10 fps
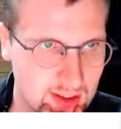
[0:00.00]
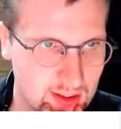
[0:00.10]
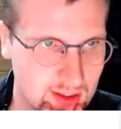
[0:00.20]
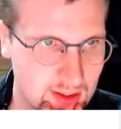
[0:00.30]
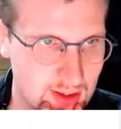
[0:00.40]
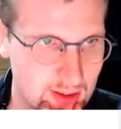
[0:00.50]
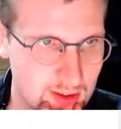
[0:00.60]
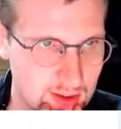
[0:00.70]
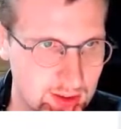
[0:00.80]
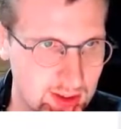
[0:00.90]
Oh,
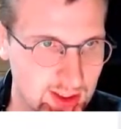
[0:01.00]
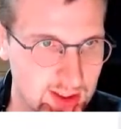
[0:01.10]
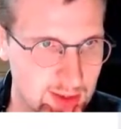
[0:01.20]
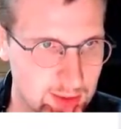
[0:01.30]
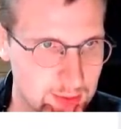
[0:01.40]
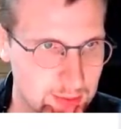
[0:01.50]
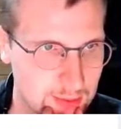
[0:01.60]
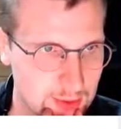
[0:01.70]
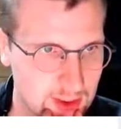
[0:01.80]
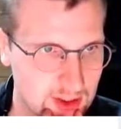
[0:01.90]
that actually looks
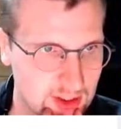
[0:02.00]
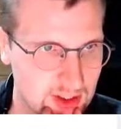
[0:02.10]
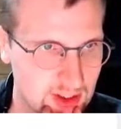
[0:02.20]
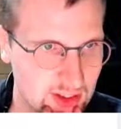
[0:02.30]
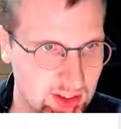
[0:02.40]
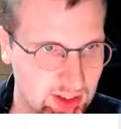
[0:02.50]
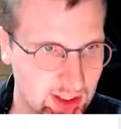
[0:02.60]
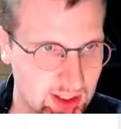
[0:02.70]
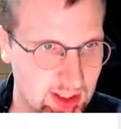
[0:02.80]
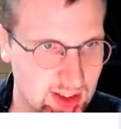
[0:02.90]
pretty decent, I
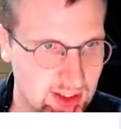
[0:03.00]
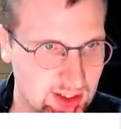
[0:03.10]
guess.